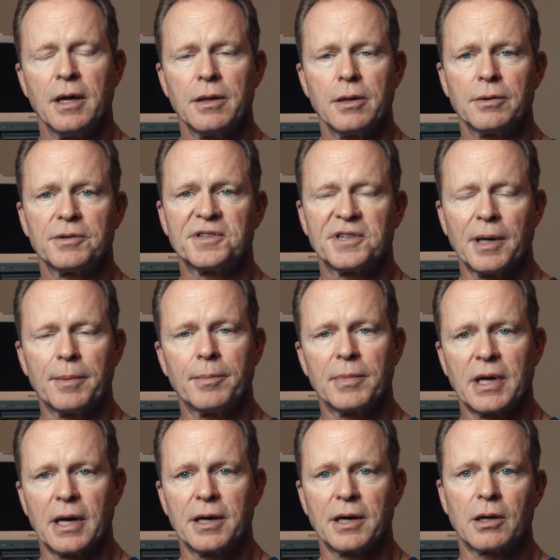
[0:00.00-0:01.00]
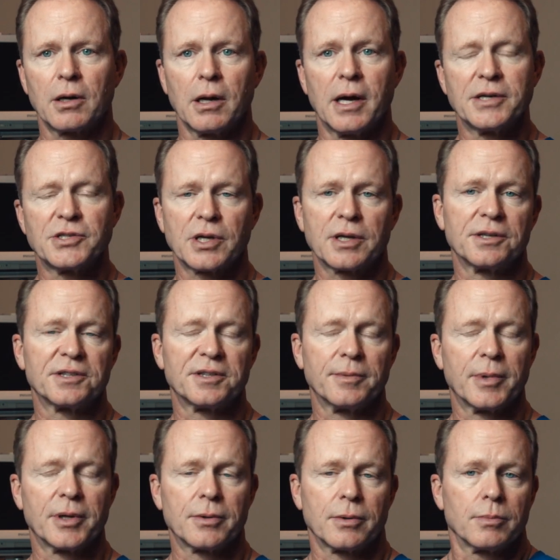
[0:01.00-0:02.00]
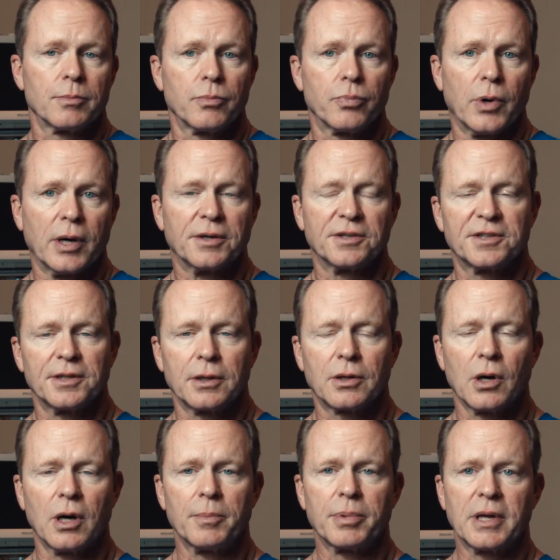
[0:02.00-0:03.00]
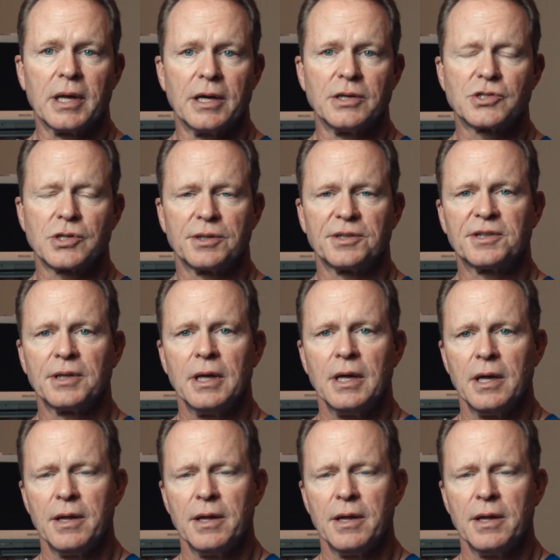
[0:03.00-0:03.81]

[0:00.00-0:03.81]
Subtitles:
There are some gynecologic and some other pregnancy complications